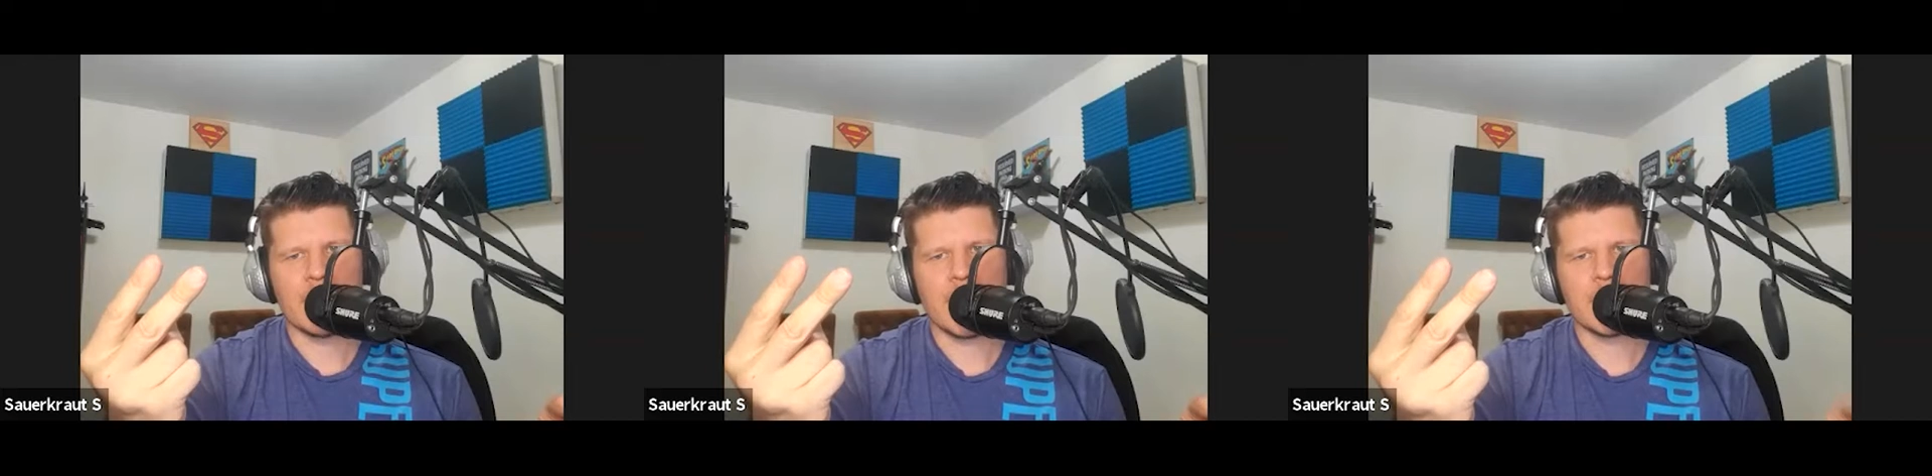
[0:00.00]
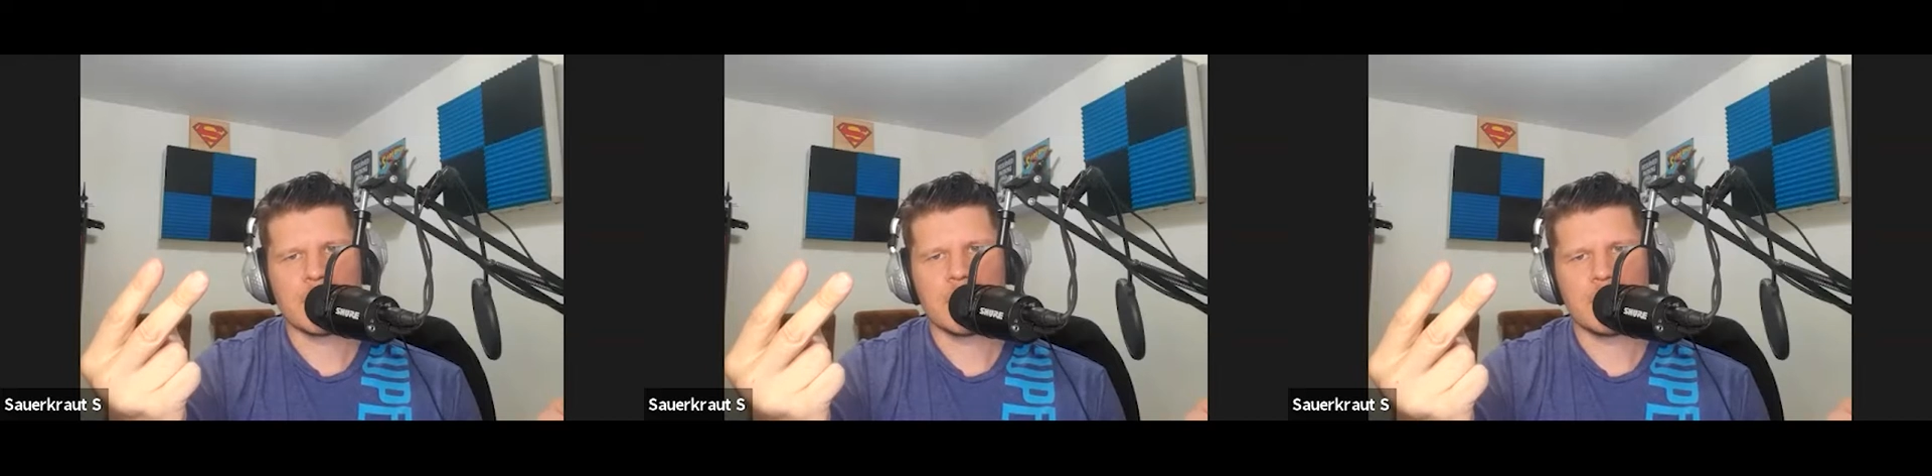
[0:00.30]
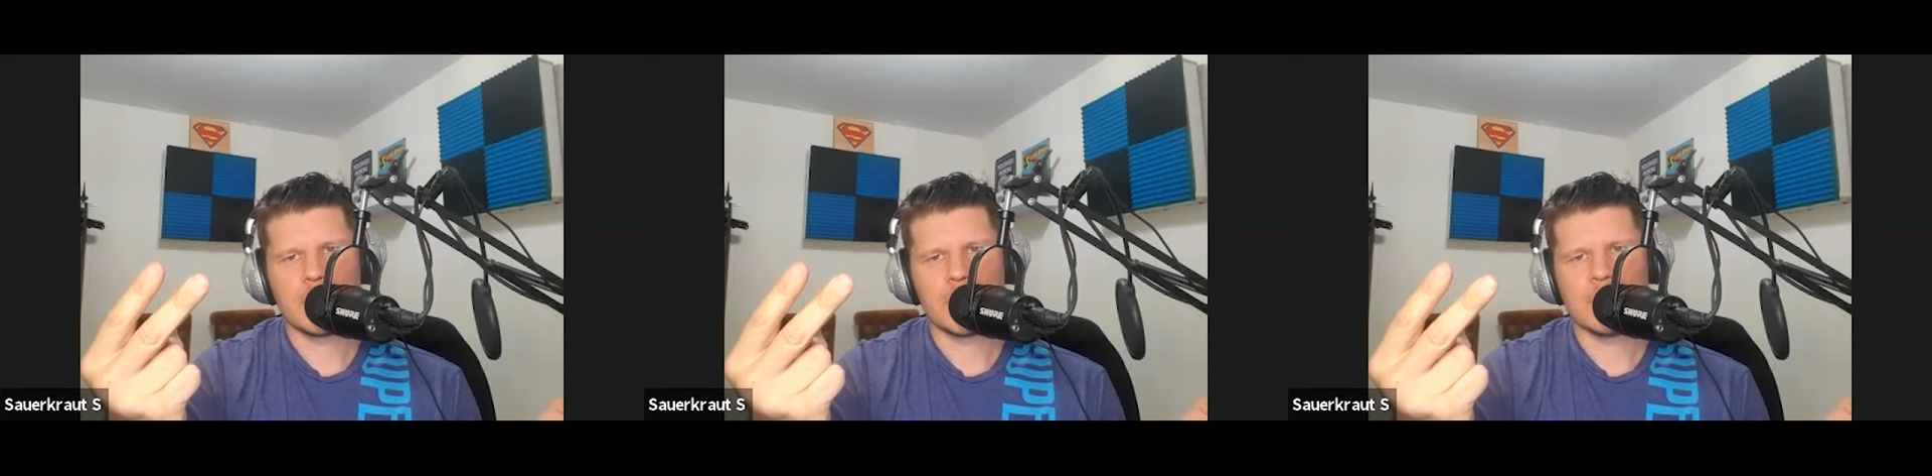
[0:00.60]
Russian
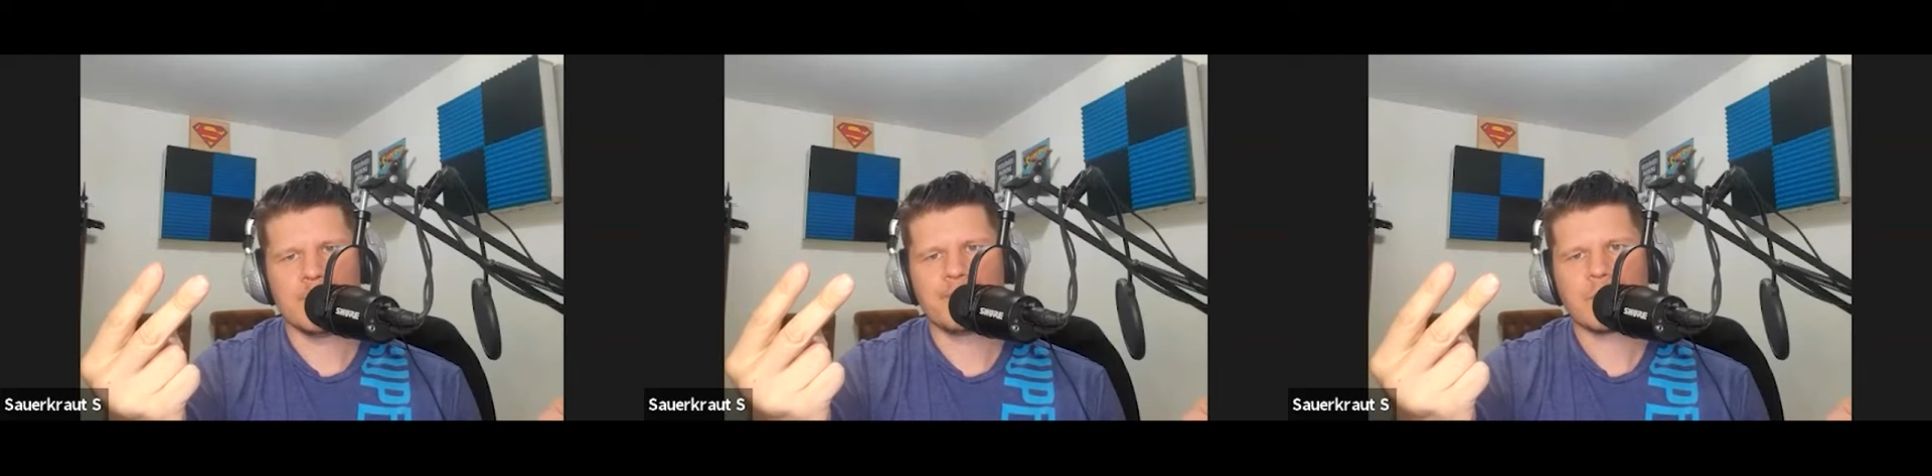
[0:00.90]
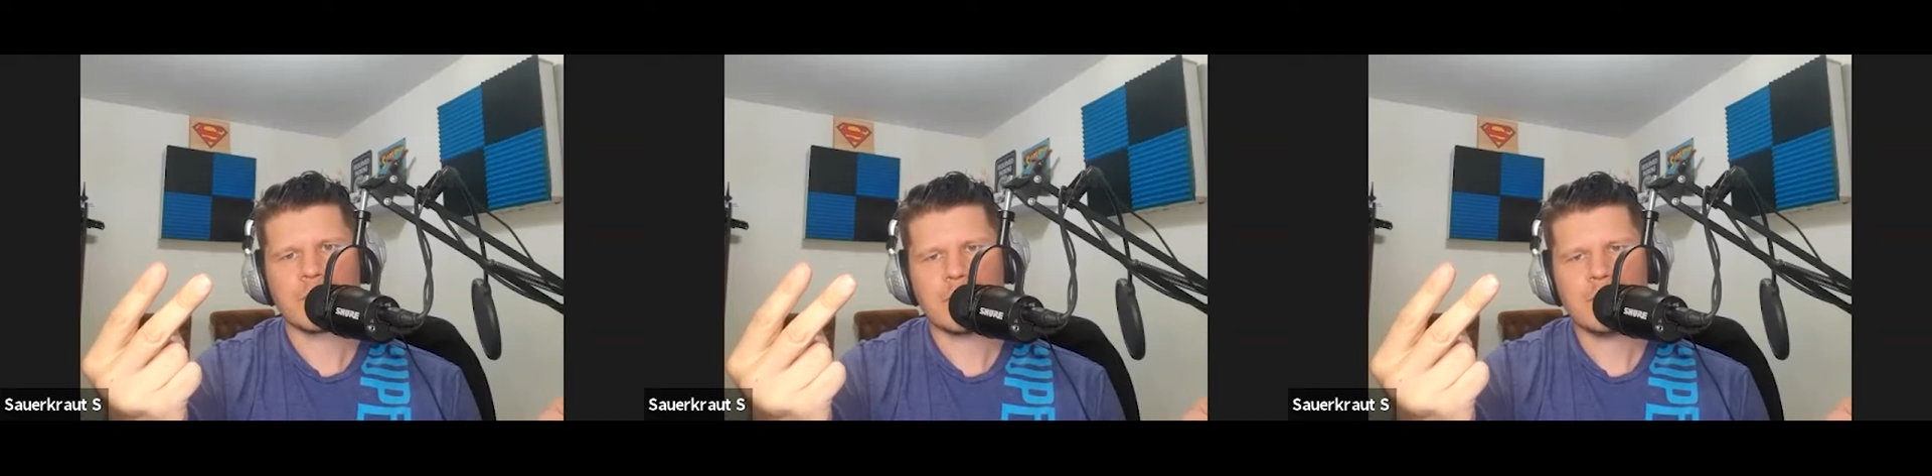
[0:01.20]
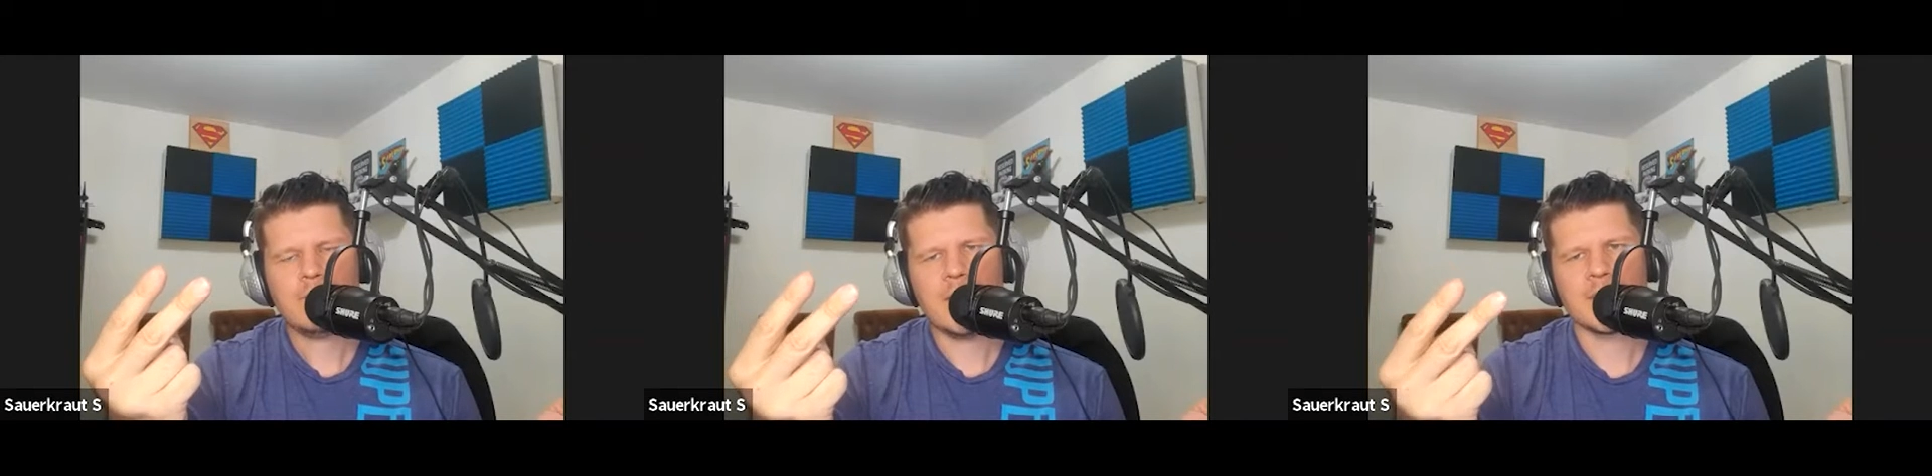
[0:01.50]
collusion
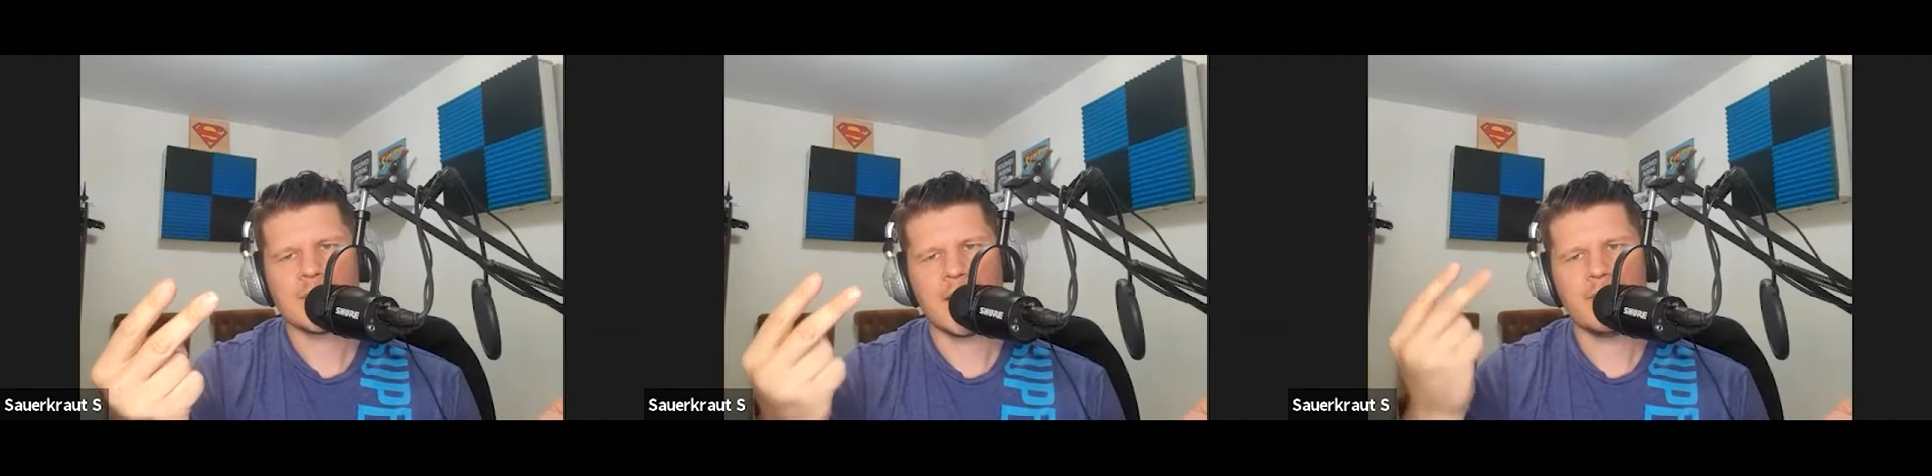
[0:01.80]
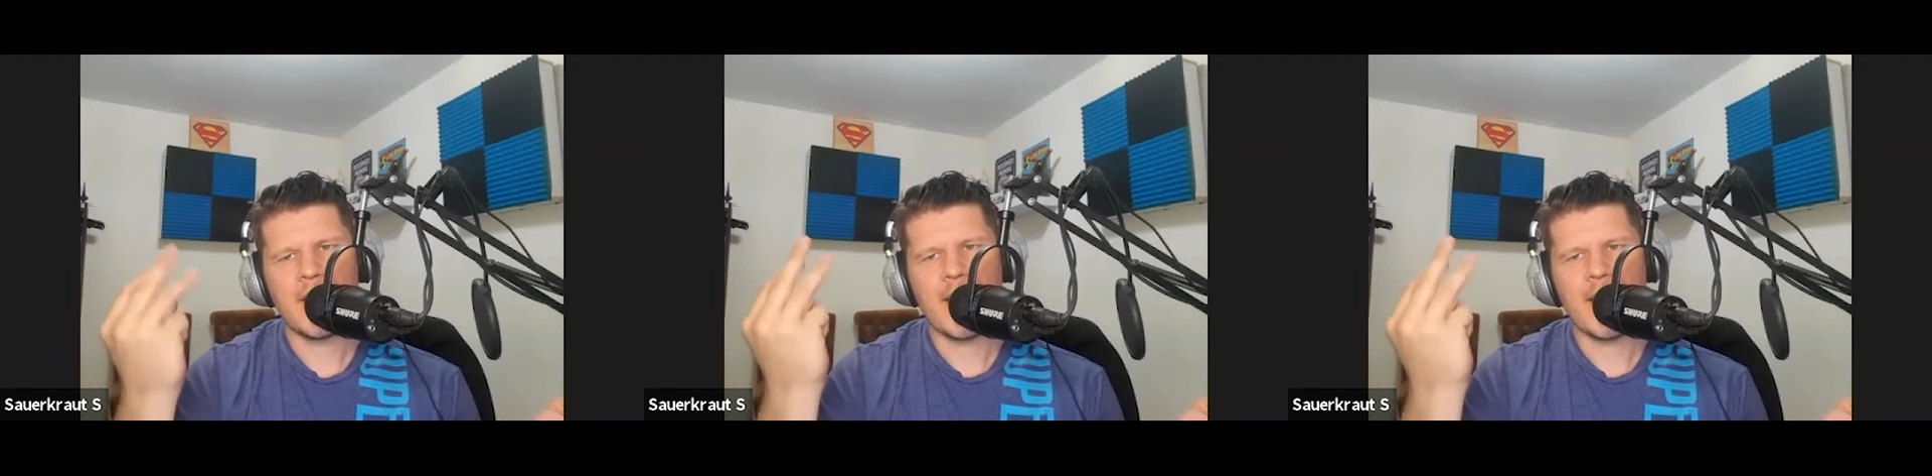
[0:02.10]
stuff,